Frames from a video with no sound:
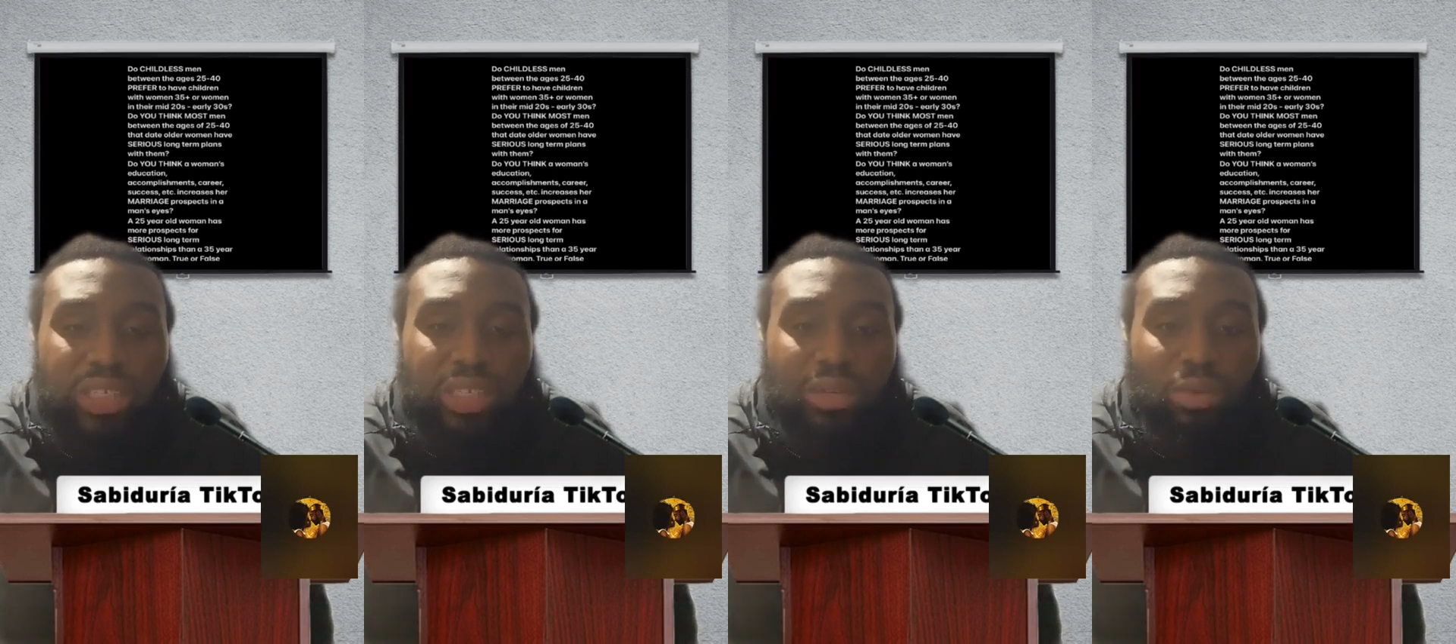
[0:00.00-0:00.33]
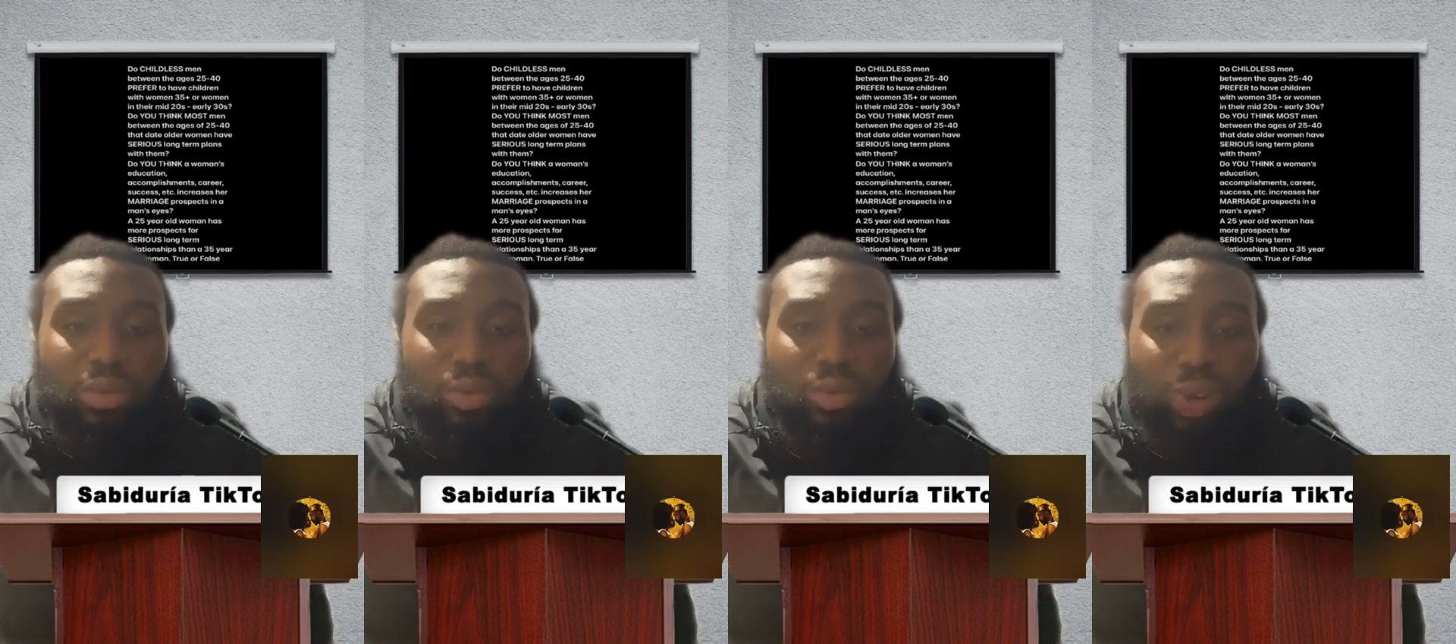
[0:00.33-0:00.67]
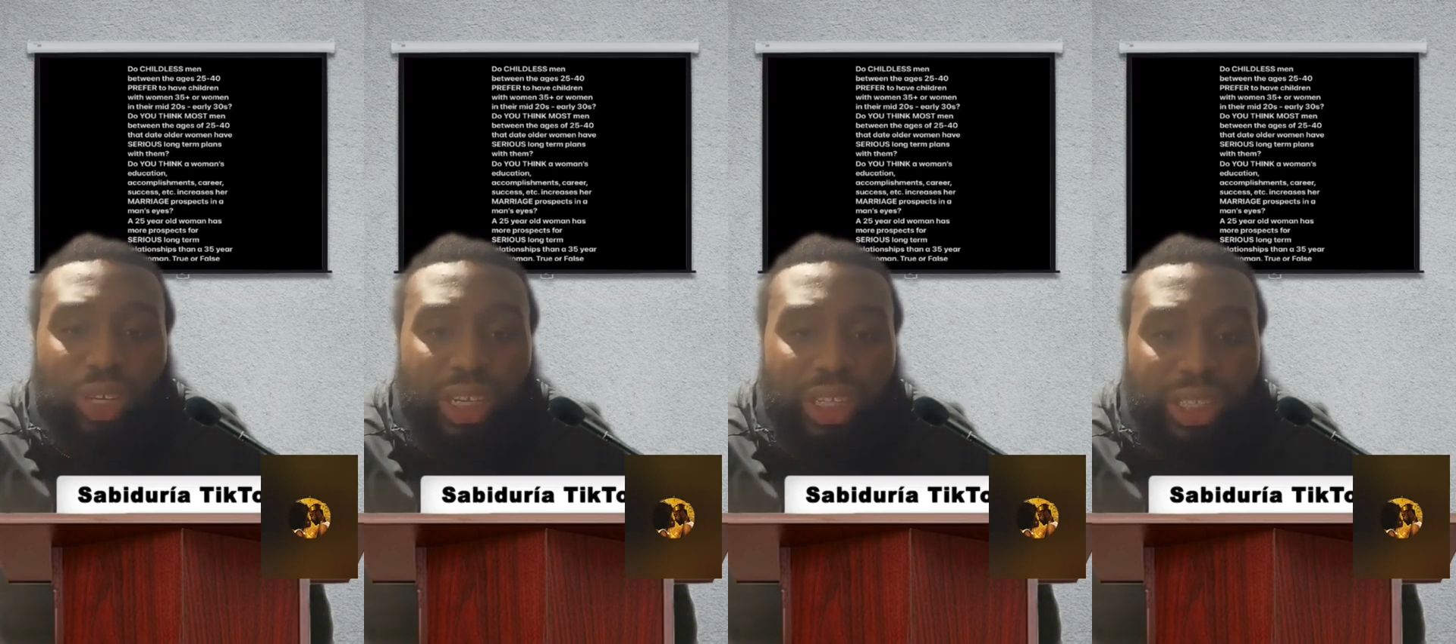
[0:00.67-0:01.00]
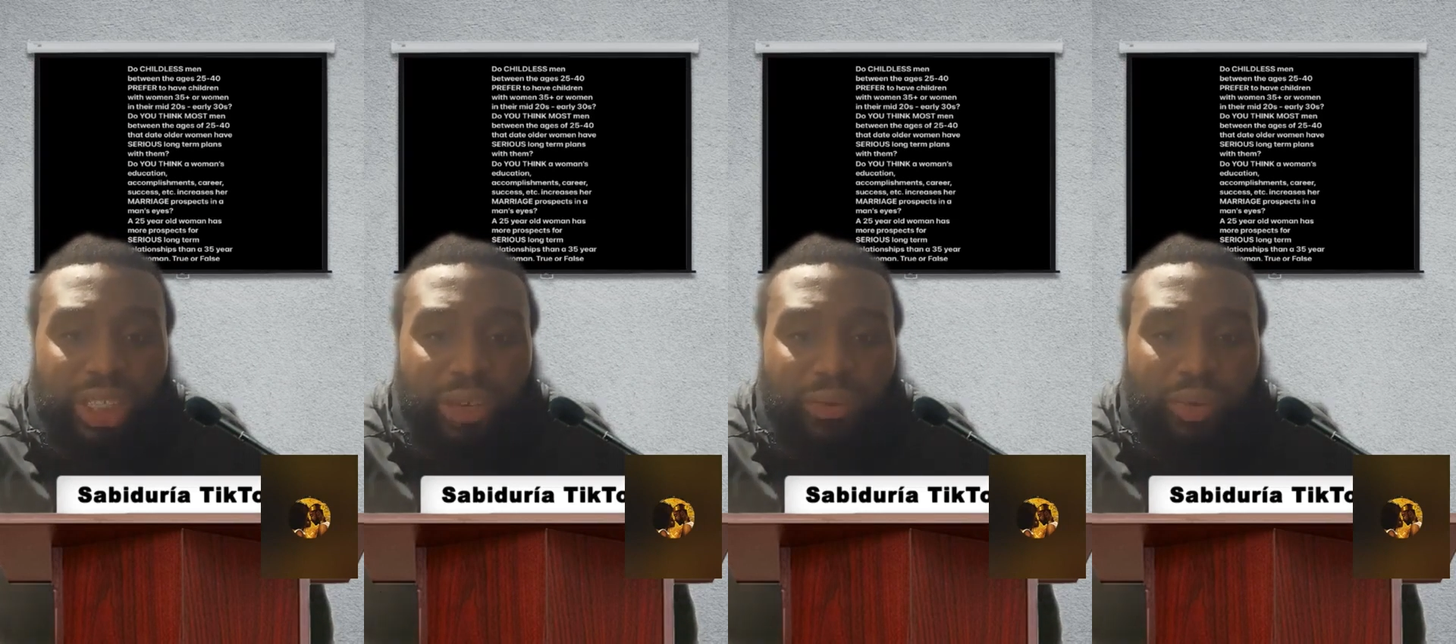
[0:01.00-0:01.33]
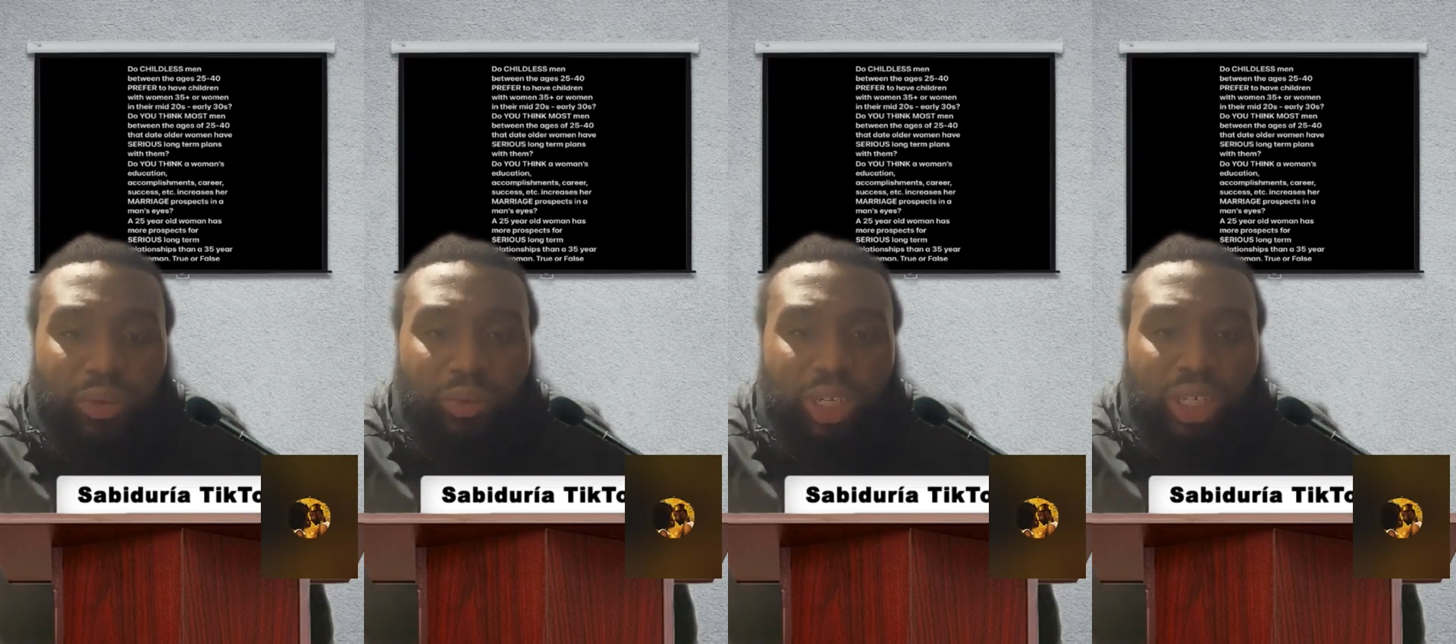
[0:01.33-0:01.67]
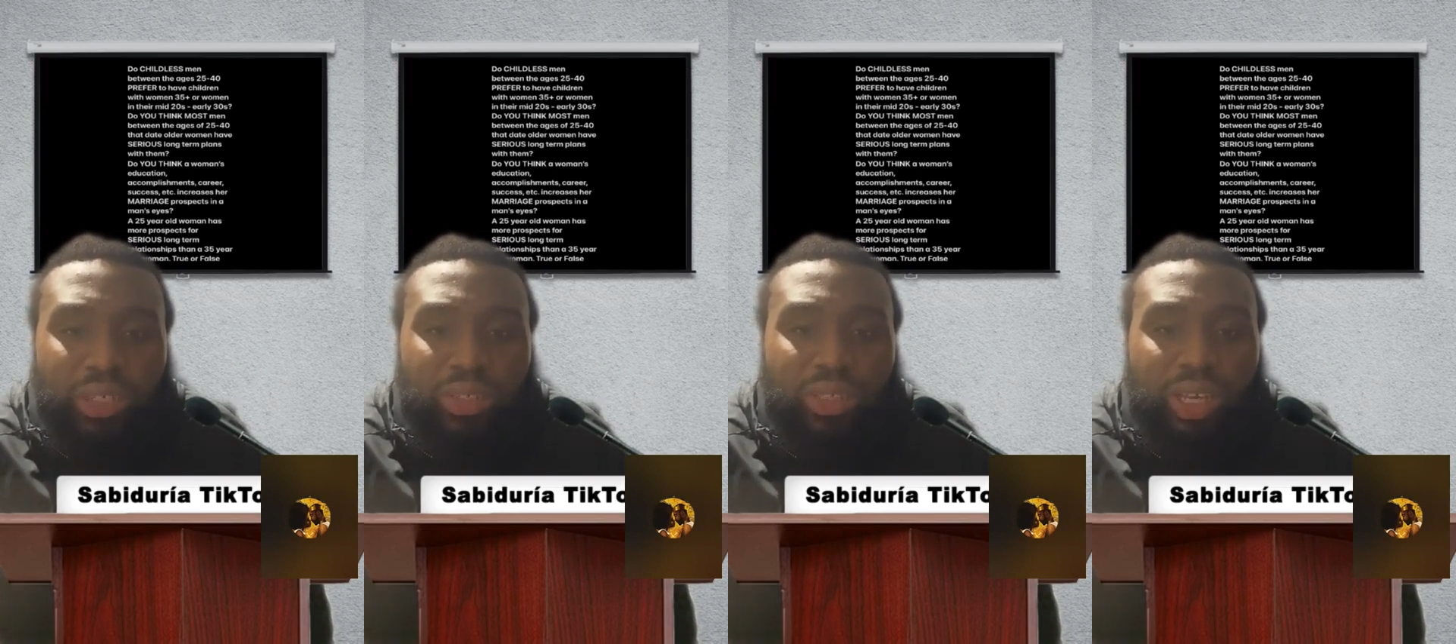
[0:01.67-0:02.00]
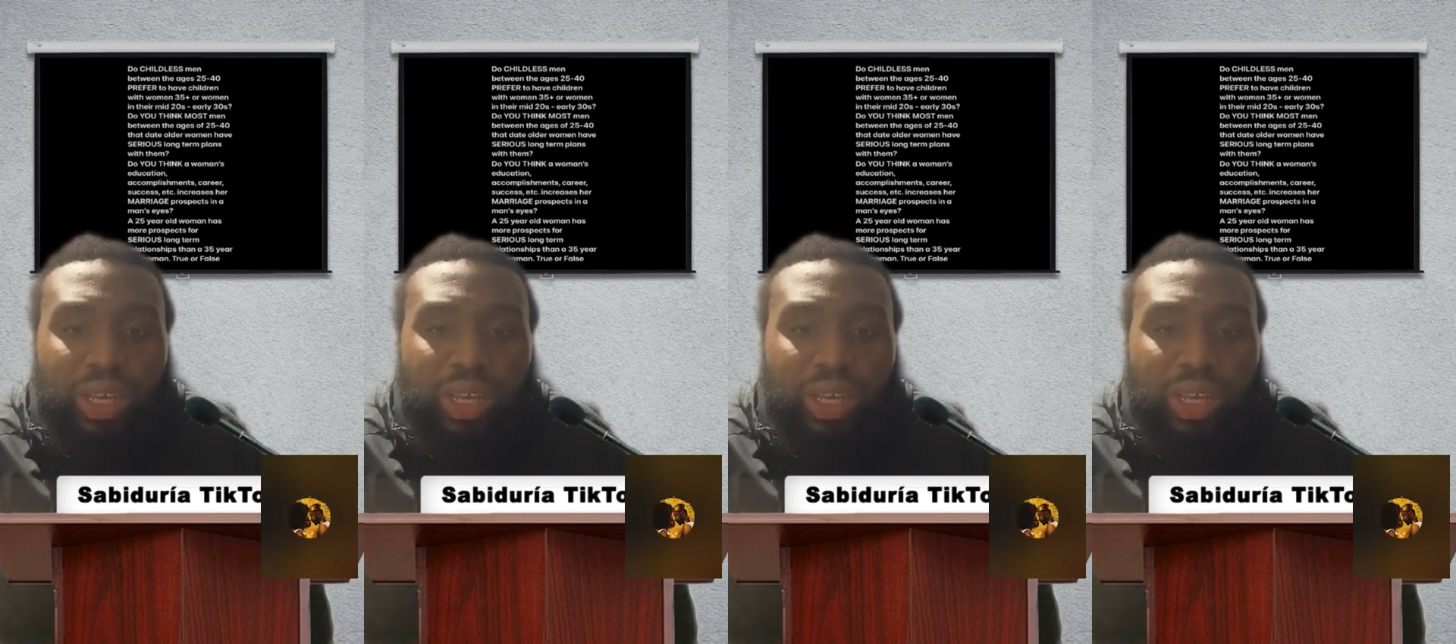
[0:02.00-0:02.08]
and was working in these different careers,